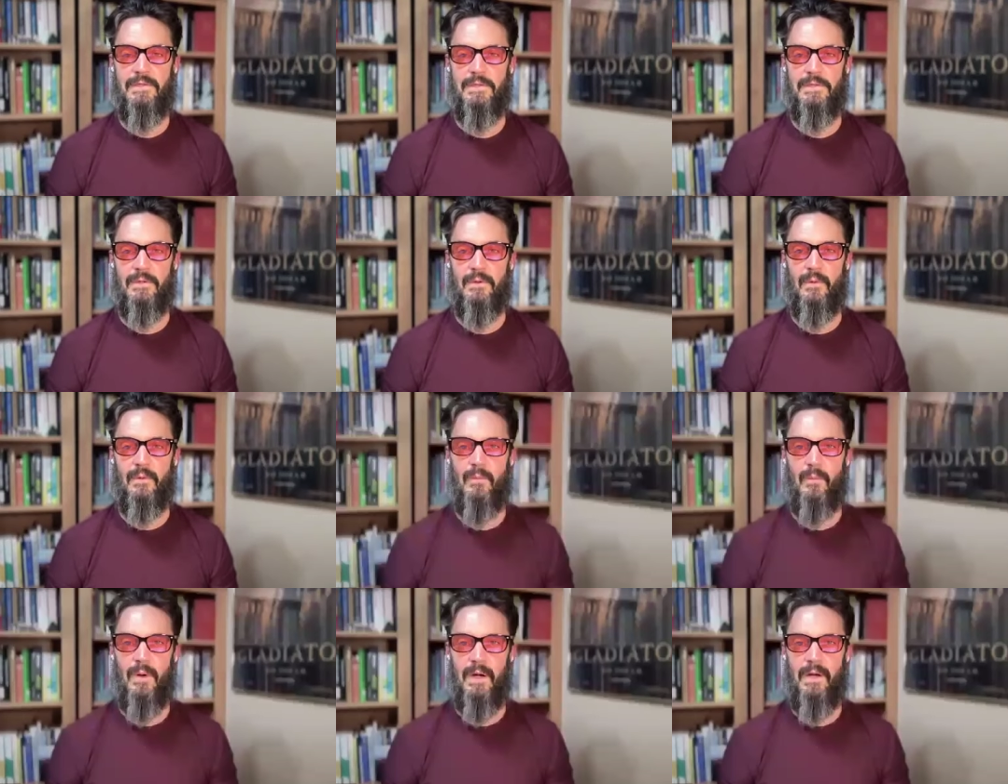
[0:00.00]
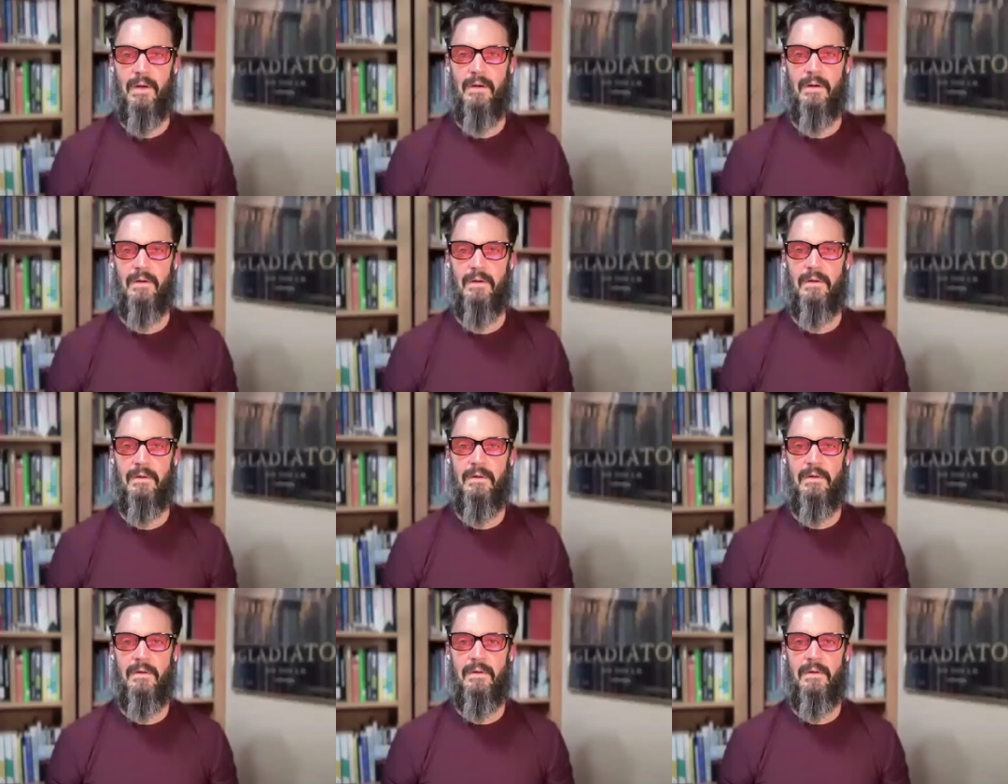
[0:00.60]
that you're
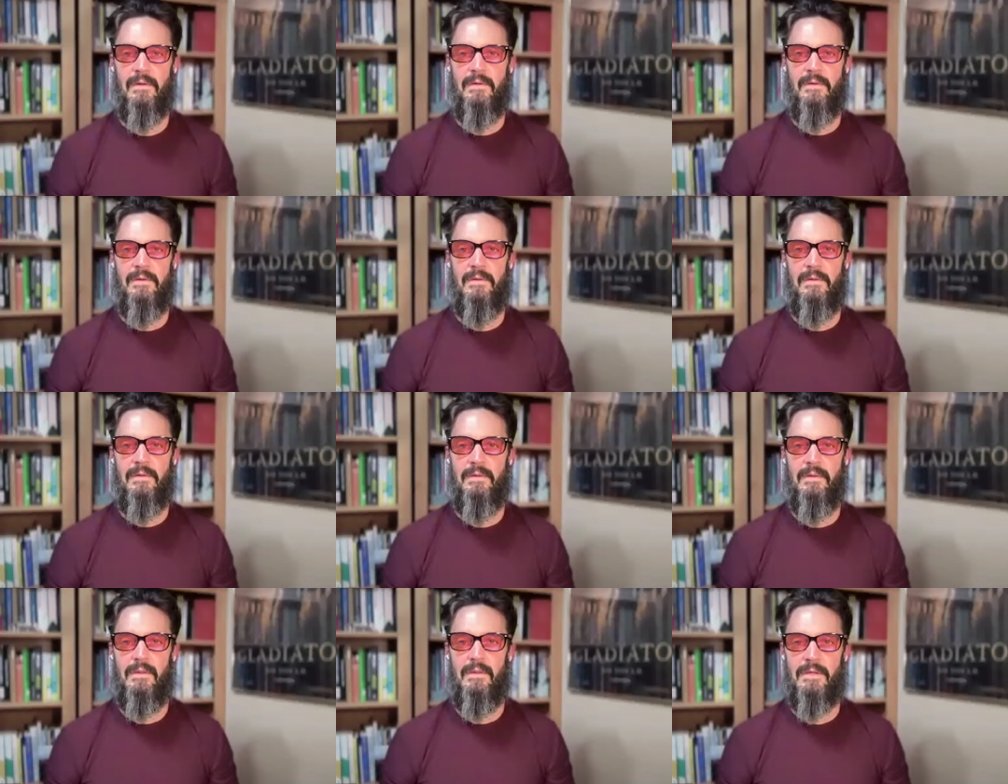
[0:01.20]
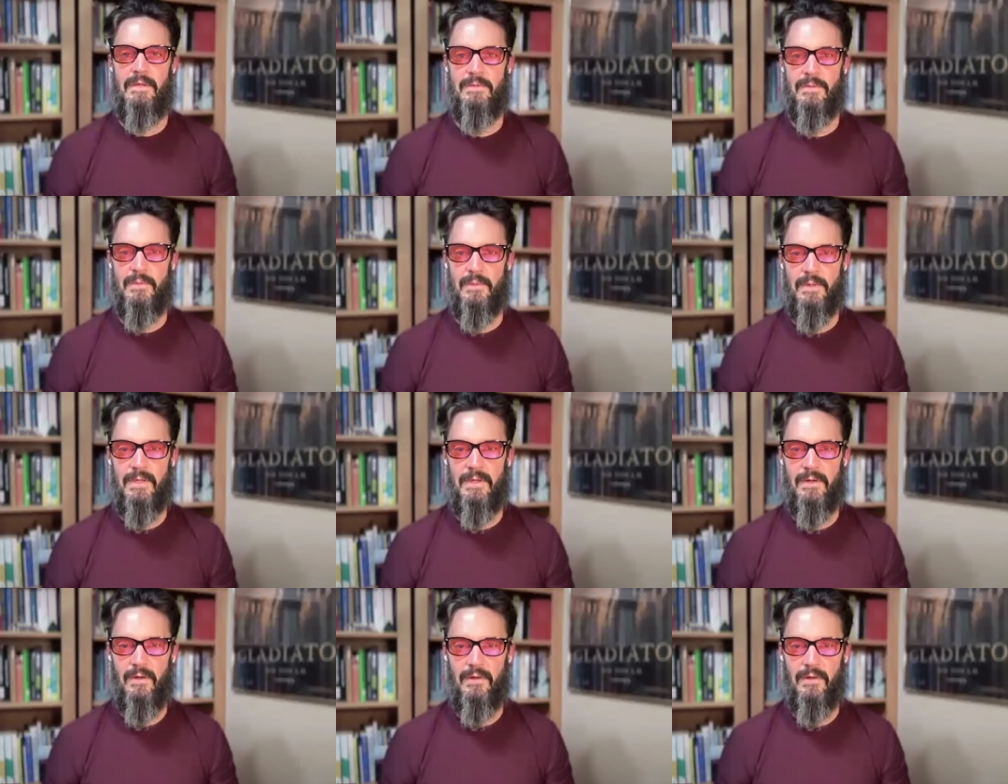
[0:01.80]
aware
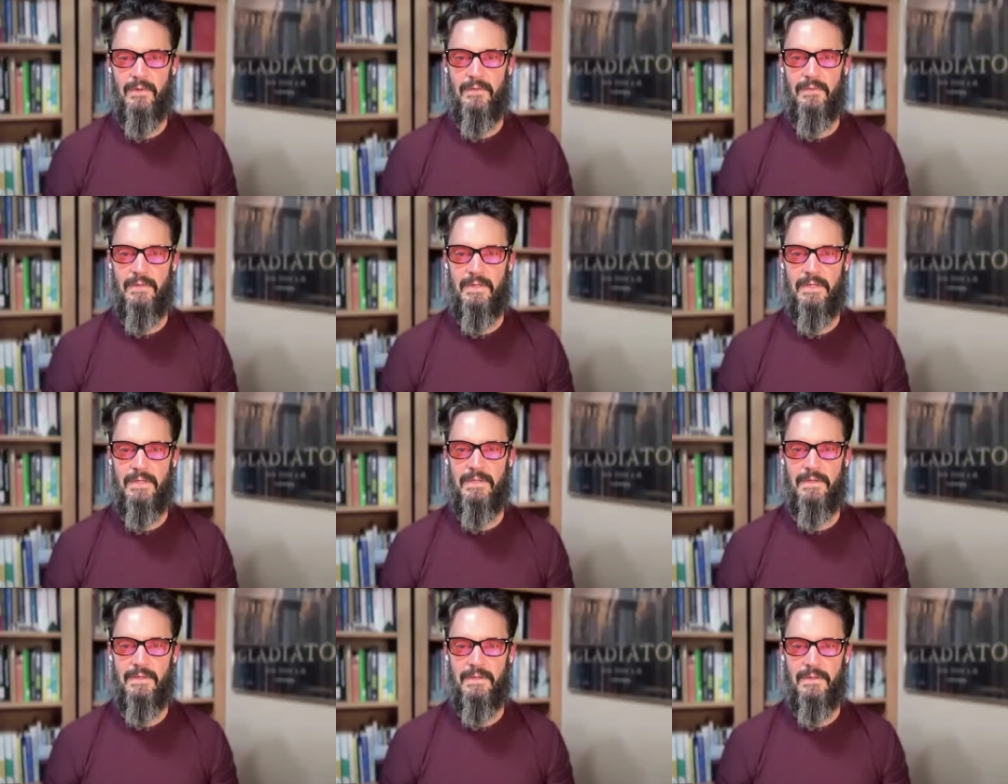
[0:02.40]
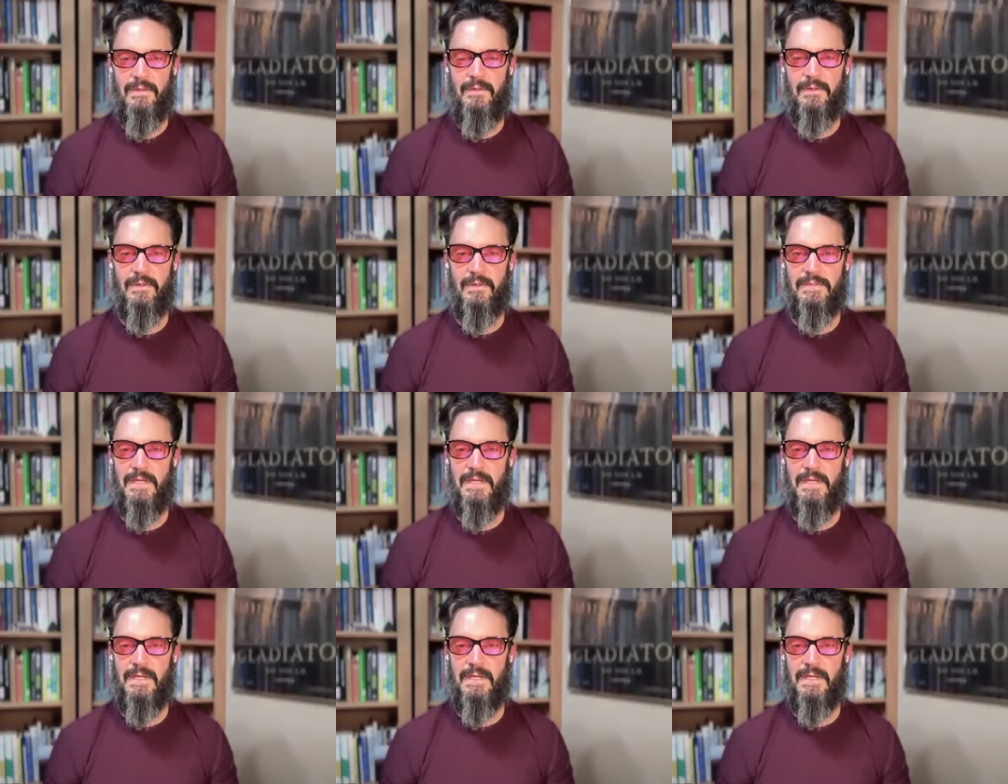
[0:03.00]
is really all you need to do.